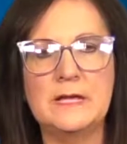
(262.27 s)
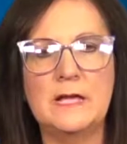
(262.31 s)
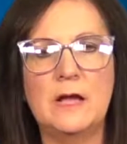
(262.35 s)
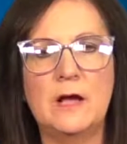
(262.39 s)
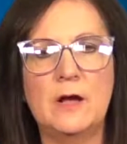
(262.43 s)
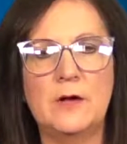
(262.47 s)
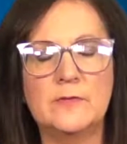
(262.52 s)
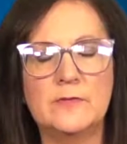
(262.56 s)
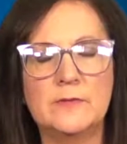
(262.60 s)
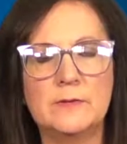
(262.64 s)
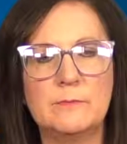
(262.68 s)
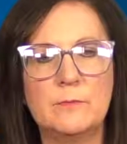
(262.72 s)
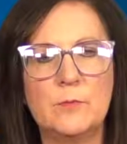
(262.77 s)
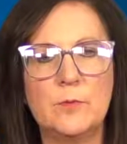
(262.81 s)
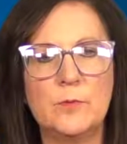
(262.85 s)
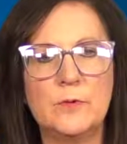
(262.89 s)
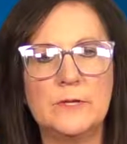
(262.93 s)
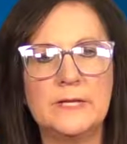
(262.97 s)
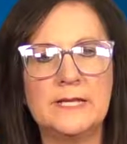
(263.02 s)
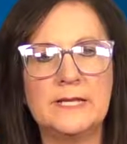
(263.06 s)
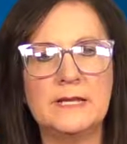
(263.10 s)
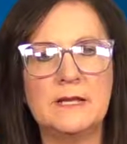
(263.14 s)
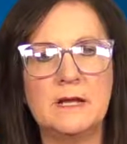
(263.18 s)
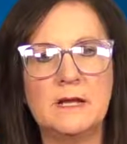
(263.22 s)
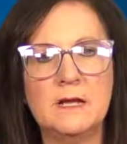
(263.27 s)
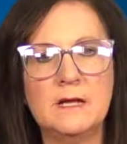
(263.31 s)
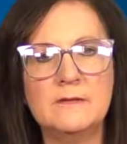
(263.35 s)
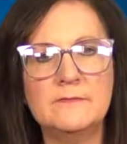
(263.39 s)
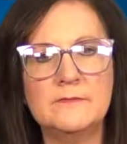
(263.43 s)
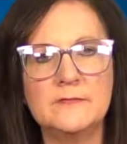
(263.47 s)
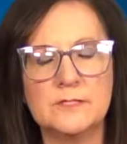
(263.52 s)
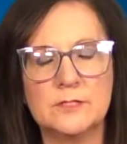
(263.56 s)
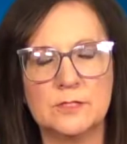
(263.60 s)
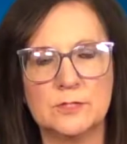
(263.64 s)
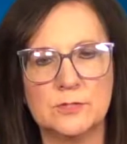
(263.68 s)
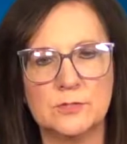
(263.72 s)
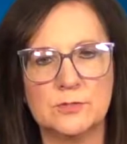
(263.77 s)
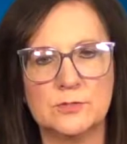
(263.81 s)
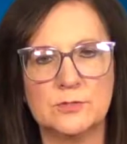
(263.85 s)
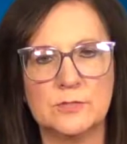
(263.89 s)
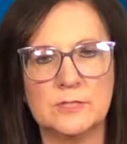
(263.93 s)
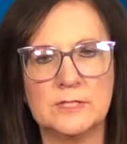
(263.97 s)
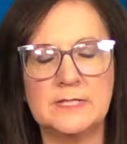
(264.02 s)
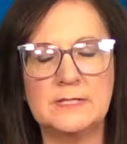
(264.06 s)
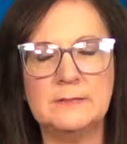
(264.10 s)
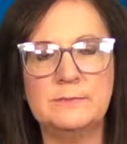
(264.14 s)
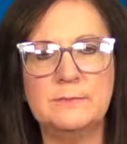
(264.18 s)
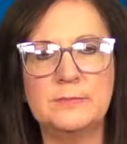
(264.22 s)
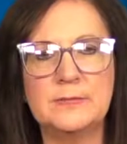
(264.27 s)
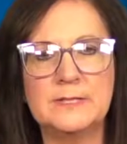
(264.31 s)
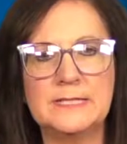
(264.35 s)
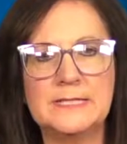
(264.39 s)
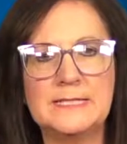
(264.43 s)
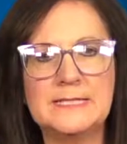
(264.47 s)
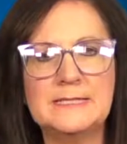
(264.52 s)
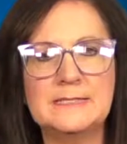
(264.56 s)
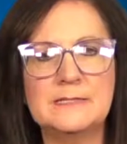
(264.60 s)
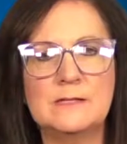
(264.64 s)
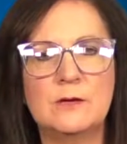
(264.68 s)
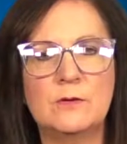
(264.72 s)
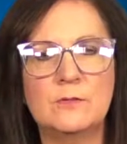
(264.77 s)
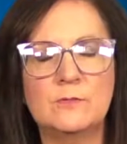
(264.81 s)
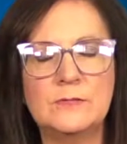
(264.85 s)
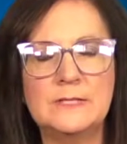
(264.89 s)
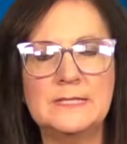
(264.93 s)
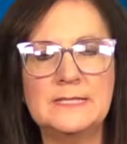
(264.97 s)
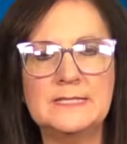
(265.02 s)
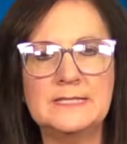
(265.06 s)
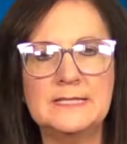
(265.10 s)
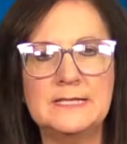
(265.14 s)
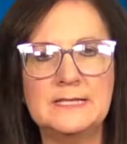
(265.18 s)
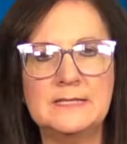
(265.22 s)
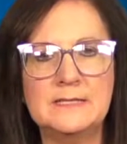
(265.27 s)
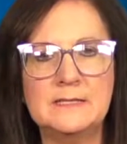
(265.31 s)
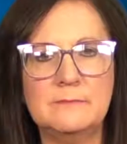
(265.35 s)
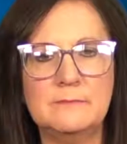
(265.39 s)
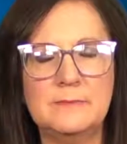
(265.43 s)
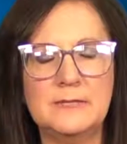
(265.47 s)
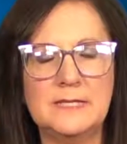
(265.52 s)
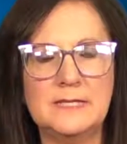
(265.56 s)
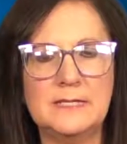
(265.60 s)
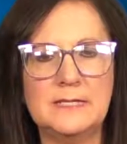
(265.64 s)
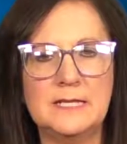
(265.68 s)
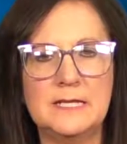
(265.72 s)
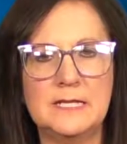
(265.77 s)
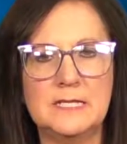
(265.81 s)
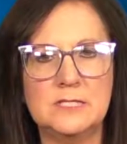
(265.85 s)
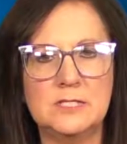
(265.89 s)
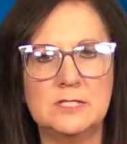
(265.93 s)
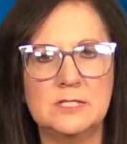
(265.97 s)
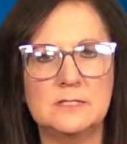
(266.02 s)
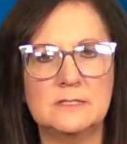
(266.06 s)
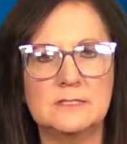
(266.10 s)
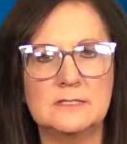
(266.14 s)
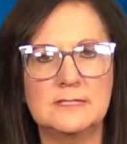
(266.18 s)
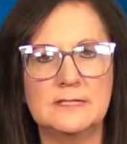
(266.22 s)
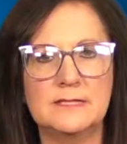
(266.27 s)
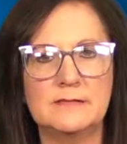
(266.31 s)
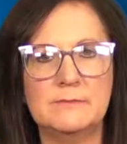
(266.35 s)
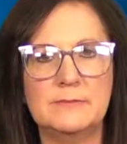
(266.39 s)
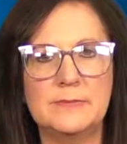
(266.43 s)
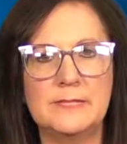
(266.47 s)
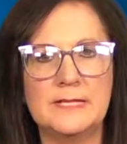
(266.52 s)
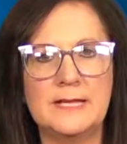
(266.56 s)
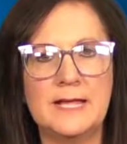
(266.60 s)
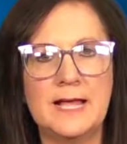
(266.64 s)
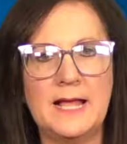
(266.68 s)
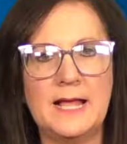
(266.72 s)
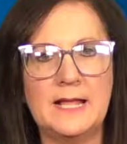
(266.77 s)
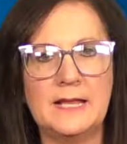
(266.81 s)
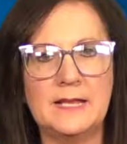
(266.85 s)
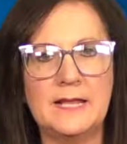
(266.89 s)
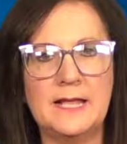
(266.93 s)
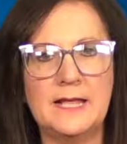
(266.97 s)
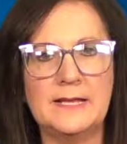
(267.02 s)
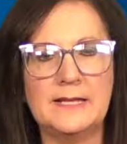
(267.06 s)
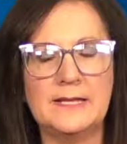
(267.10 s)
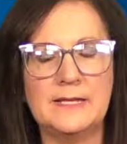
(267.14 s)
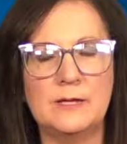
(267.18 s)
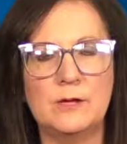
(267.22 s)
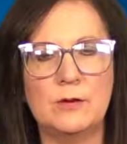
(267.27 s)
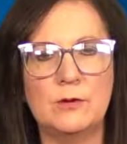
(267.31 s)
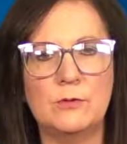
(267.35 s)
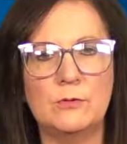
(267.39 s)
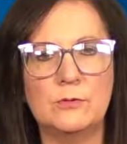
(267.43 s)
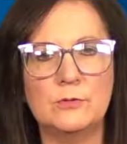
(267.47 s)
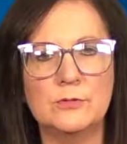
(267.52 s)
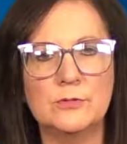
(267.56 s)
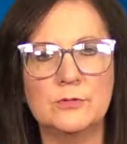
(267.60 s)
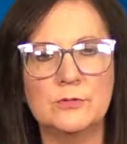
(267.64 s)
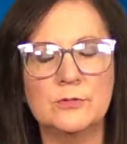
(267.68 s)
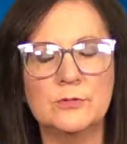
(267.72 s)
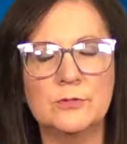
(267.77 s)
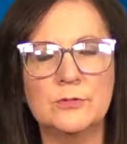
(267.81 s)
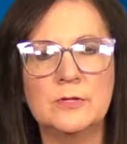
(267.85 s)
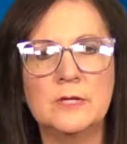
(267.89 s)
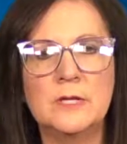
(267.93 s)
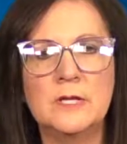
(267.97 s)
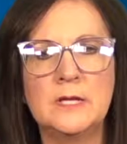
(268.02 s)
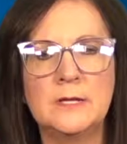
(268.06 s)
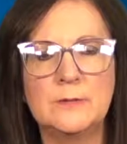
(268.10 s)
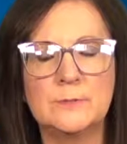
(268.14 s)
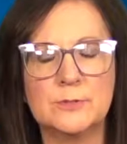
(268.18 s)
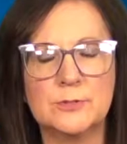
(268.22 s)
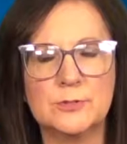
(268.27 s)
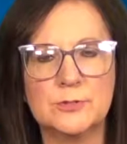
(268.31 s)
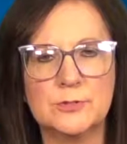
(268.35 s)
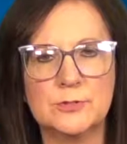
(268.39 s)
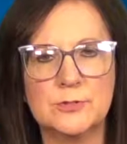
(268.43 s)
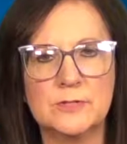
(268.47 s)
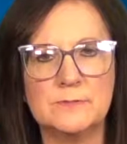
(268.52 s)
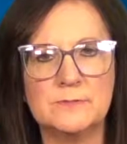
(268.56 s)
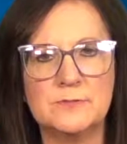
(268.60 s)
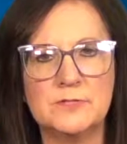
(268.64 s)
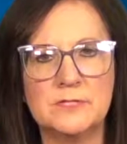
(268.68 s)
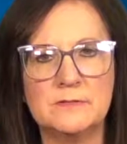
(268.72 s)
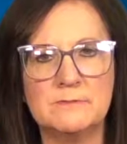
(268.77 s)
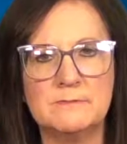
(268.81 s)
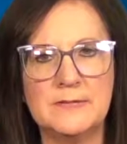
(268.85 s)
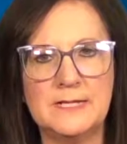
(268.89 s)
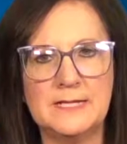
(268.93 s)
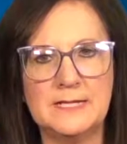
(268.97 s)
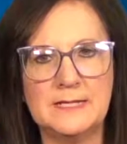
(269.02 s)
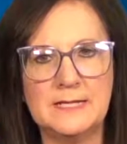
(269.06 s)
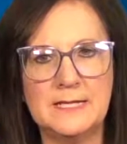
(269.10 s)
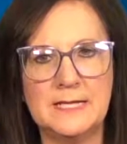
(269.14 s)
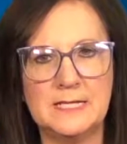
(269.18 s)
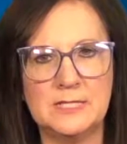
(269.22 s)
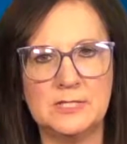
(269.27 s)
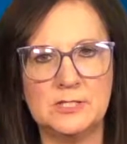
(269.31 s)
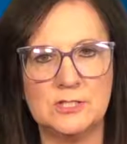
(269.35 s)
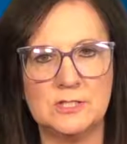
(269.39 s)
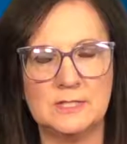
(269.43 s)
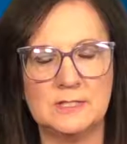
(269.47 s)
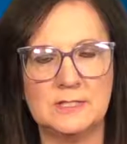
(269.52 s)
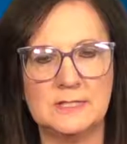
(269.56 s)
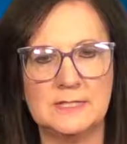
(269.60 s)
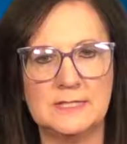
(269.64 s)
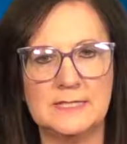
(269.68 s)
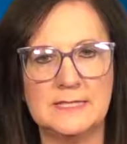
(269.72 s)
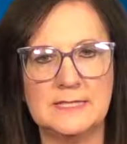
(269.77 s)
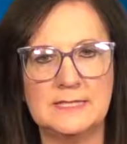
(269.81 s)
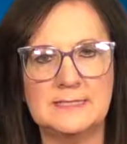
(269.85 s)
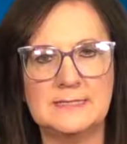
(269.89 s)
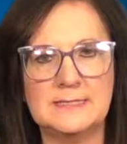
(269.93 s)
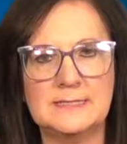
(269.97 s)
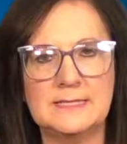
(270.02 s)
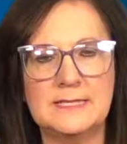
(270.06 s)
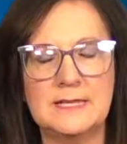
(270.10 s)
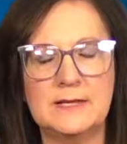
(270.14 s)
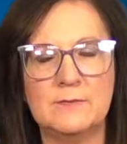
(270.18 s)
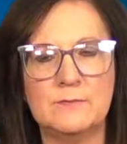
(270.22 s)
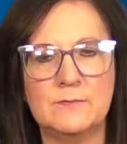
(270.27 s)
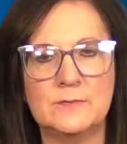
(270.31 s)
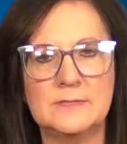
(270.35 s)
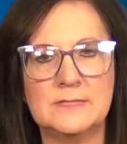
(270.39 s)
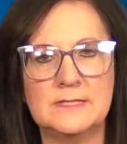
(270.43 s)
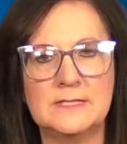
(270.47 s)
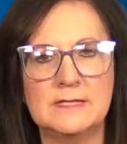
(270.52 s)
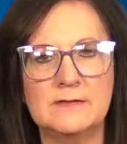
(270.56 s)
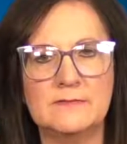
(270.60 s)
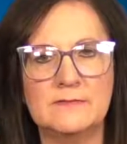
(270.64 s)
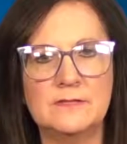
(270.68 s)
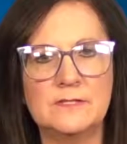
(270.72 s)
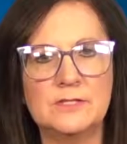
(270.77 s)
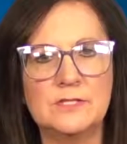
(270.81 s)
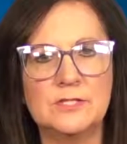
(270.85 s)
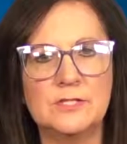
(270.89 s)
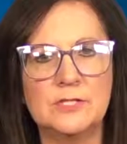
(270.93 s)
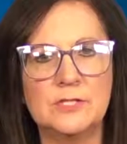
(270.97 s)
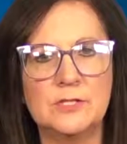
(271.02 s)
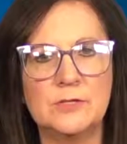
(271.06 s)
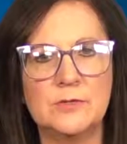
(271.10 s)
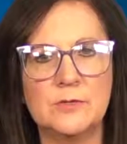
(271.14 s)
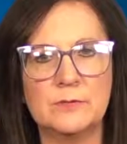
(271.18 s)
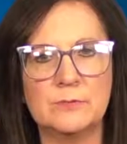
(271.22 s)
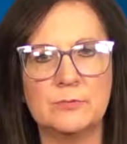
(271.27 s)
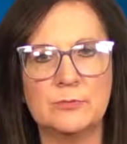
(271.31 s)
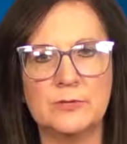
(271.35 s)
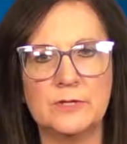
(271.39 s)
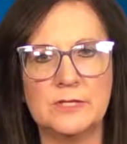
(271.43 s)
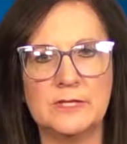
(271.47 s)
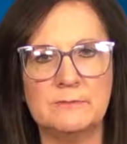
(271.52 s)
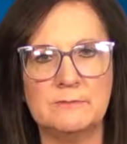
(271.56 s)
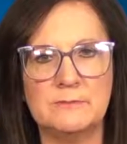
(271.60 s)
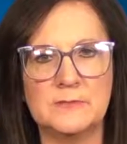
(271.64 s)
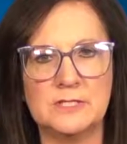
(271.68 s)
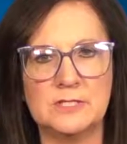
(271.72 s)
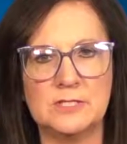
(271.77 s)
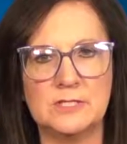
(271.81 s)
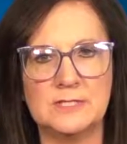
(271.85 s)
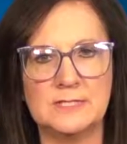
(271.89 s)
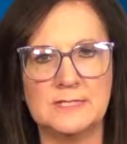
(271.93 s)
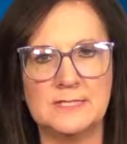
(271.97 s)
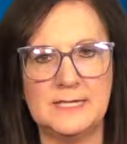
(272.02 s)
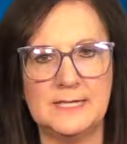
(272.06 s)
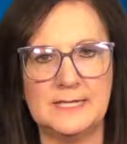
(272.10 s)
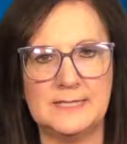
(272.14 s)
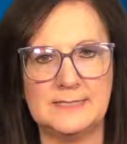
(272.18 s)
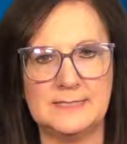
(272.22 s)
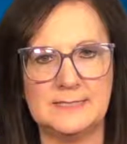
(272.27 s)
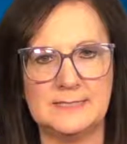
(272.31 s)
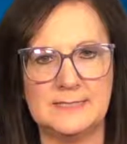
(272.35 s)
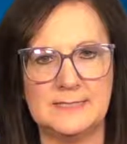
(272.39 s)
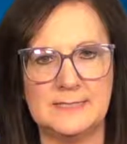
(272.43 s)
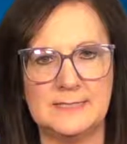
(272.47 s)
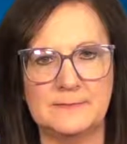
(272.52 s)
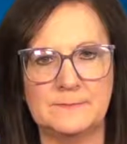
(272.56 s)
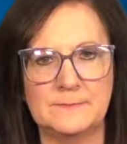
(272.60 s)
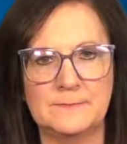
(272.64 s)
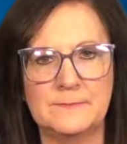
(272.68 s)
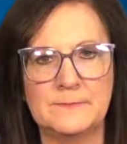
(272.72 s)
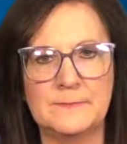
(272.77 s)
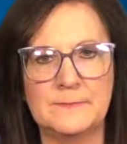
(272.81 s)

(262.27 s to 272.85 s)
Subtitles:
On the morning of surgery, please only take the medications that have been highlighted on your prescription medication list that was given to you at pre-admission testing.